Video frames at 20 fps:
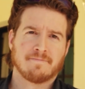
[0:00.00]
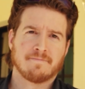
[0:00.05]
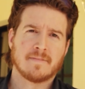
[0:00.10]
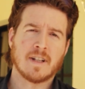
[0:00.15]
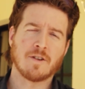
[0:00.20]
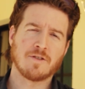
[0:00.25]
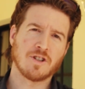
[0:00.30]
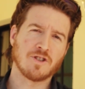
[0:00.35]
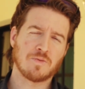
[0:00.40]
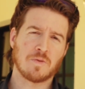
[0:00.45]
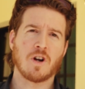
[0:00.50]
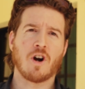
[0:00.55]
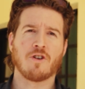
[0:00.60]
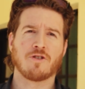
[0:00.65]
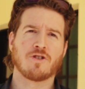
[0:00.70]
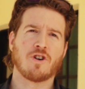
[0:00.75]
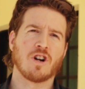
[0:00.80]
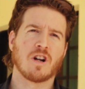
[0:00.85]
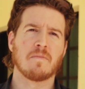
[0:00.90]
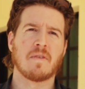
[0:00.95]
Now, since we are
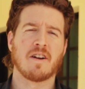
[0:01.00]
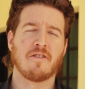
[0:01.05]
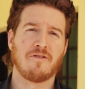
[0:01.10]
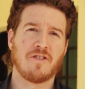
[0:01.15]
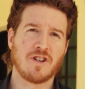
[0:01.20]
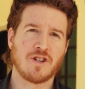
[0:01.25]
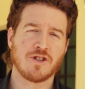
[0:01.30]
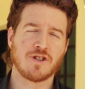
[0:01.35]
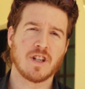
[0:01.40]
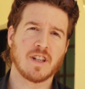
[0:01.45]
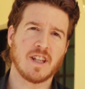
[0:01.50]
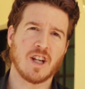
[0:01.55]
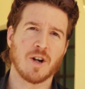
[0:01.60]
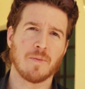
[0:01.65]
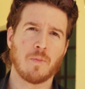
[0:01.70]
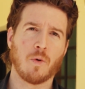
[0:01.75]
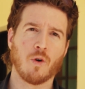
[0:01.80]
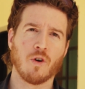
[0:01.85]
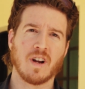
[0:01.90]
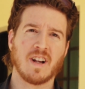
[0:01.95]
talking about efficiency at the
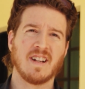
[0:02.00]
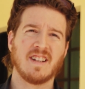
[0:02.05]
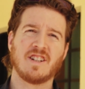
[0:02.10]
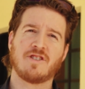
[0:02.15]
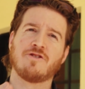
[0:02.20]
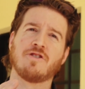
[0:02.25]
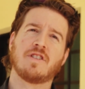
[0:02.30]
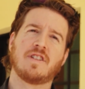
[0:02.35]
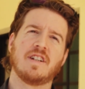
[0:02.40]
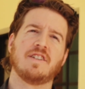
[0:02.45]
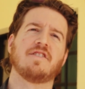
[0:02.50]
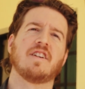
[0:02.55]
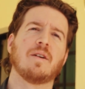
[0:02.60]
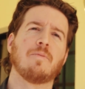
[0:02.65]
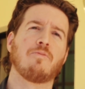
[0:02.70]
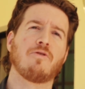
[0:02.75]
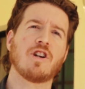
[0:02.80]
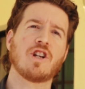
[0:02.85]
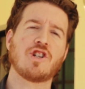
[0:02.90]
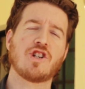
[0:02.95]
airport, in addition to TSA
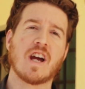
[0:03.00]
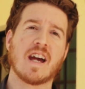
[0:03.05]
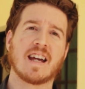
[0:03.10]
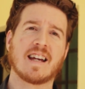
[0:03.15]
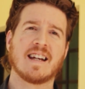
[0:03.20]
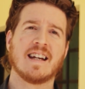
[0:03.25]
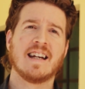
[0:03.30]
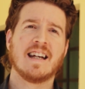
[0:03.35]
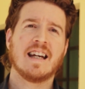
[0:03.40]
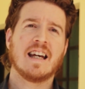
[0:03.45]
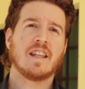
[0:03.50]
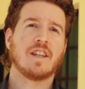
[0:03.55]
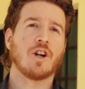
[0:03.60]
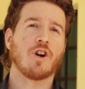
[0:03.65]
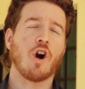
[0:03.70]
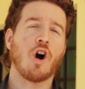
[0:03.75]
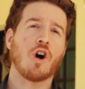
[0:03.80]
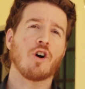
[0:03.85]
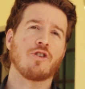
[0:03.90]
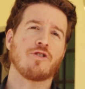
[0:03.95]
PreCheck,
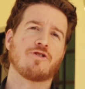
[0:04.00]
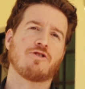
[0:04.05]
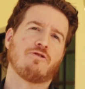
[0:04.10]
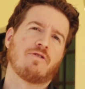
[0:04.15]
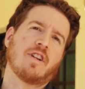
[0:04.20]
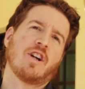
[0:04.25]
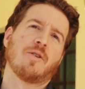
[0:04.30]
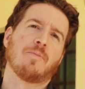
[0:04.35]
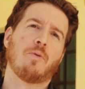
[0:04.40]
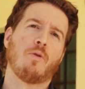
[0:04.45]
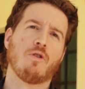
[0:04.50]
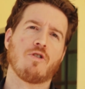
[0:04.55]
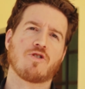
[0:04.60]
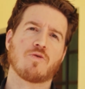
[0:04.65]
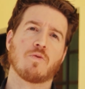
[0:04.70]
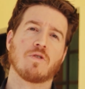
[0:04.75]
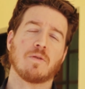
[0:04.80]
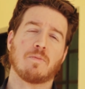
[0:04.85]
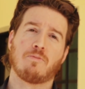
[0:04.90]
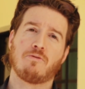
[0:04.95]
there are certain airports
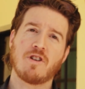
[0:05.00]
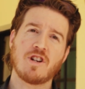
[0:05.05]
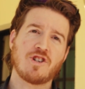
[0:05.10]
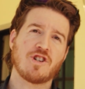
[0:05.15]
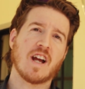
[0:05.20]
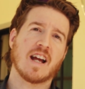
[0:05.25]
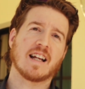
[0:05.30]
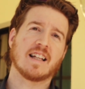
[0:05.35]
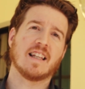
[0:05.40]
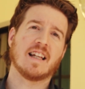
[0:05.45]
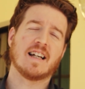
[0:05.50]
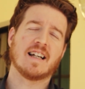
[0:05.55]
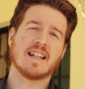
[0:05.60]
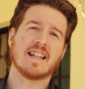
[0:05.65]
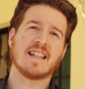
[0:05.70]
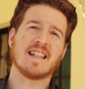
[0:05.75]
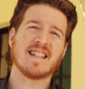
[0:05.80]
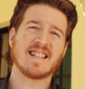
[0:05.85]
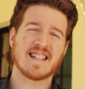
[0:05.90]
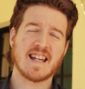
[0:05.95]
where the pre-check
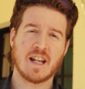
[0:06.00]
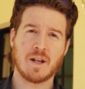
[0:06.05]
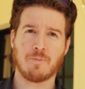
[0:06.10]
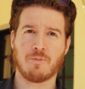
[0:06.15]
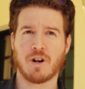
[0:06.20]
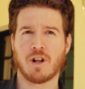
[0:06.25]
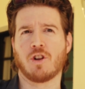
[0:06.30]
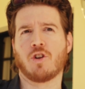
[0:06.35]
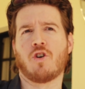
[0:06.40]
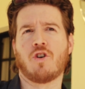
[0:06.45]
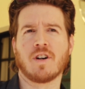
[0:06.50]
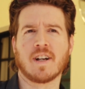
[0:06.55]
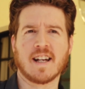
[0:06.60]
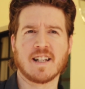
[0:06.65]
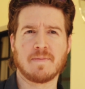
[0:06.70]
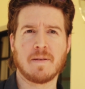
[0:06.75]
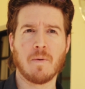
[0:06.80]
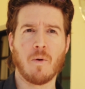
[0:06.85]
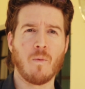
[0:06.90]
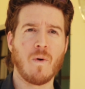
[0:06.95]
line is getting pretty long
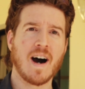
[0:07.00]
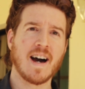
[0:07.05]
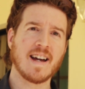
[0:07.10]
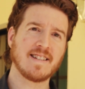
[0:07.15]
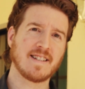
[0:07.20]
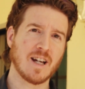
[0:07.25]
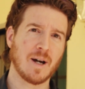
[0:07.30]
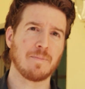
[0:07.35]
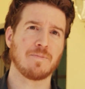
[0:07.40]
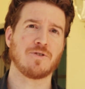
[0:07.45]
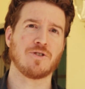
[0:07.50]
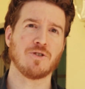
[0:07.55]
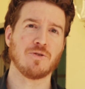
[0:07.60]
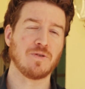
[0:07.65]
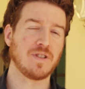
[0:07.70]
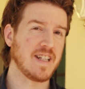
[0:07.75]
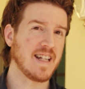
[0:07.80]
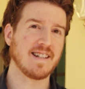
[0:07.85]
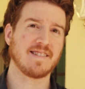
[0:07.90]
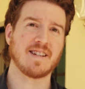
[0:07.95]
as people wise up to
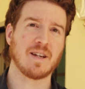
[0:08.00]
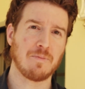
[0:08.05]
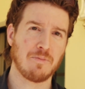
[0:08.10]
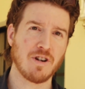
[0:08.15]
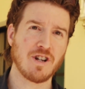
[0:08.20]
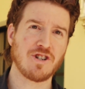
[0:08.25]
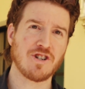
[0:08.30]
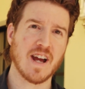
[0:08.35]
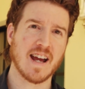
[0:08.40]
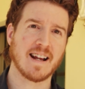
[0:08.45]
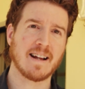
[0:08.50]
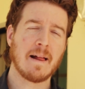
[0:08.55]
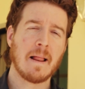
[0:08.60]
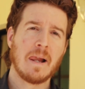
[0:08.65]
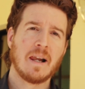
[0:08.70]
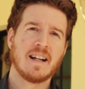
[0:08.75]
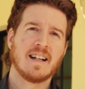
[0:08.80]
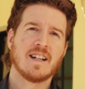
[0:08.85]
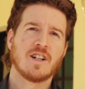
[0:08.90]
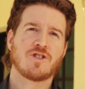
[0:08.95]
TSA PreCheck.
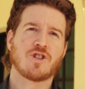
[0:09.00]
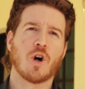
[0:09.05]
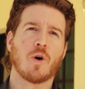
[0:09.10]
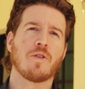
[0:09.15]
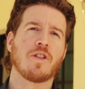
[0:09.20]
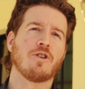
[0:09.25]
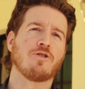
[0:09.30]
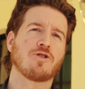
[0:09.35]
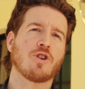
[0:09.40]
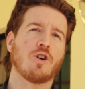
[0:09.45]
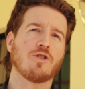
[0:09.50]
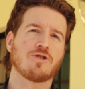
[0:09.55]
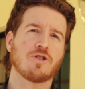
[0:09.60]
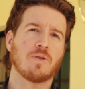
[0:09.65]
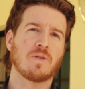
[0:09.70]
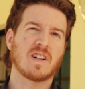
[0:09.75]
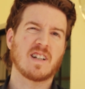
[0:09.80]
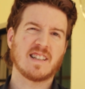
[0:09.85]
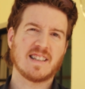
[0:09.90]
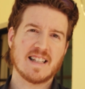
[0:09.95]
So there's also
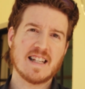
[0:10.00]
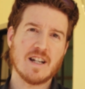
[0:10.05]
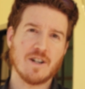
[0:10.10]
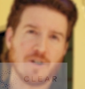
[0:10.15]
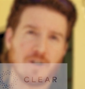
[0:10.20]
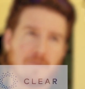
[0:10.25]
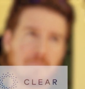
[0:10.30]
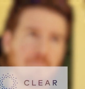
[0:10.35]
Clear.